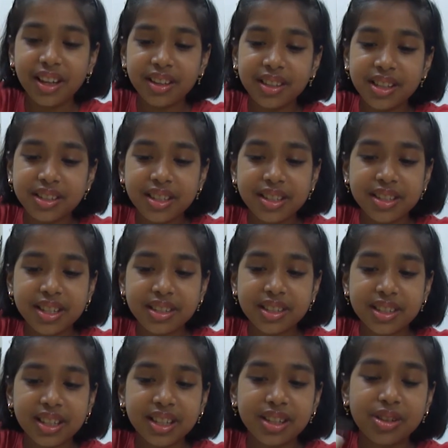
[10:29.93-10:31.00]
This is the
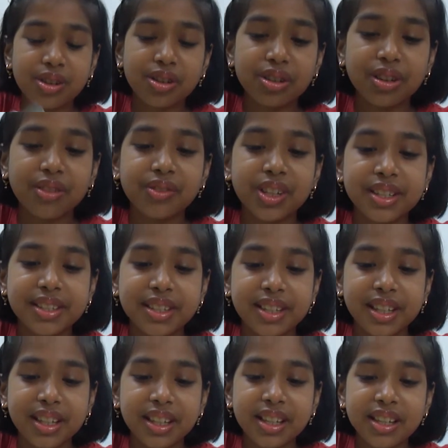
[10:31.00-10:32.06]
seed coat of the
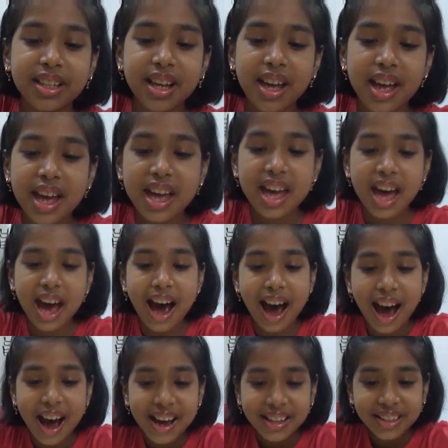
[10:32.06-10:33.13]
seed,
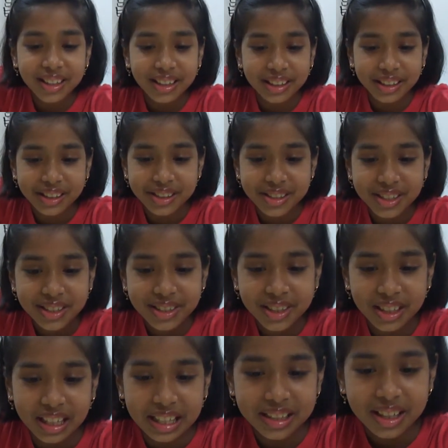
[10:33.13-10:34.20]
and here is the
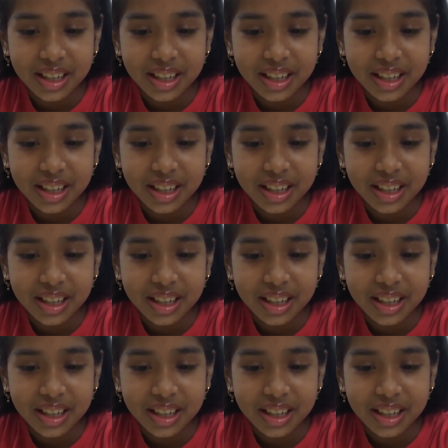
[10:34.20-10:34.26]
seed.